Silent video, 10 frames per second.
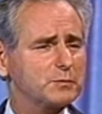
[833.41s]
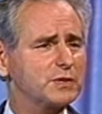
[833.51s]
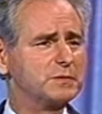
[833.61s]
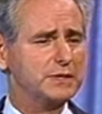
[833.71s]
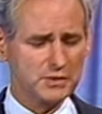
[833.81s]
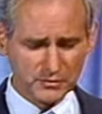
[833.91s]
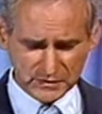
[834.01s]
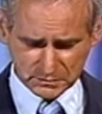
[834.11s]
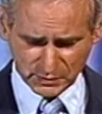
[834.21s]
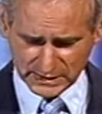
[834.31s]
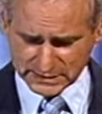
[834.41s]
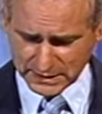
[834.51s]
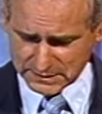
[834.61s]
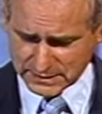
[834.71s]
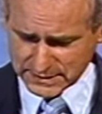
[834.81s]
I'm going to be nervous
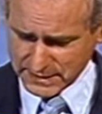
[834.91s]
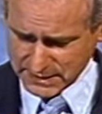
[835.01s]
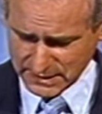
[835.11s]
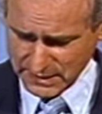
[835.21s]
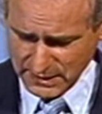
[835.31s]
breakdown. She says,